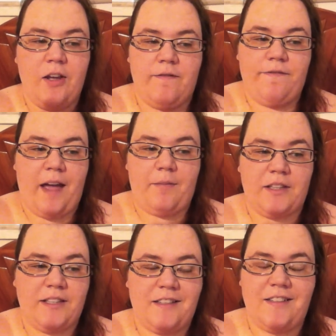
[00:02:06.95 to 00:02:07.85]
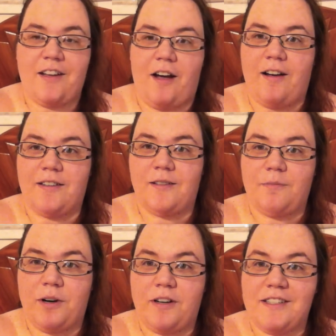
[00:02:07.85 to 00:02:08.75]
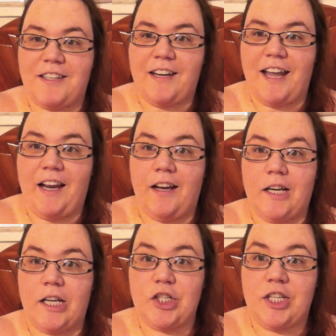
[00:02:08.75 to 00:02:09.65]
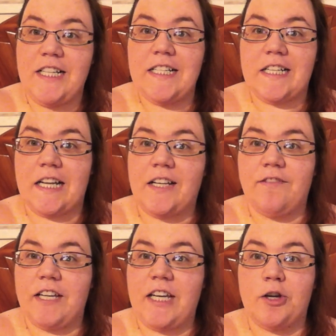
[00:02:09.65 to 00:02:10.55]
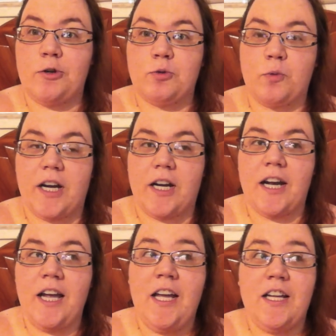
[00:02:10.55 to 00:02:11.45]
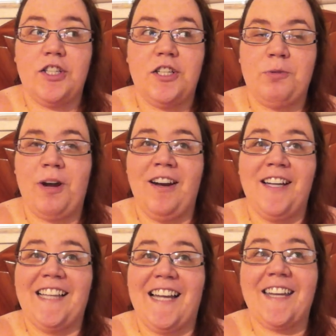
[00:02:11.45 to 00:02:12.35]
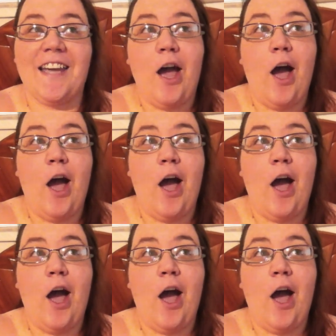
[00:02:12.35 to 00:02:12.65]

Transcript: fabulous, awesome person, and she's done videos where she's wearing like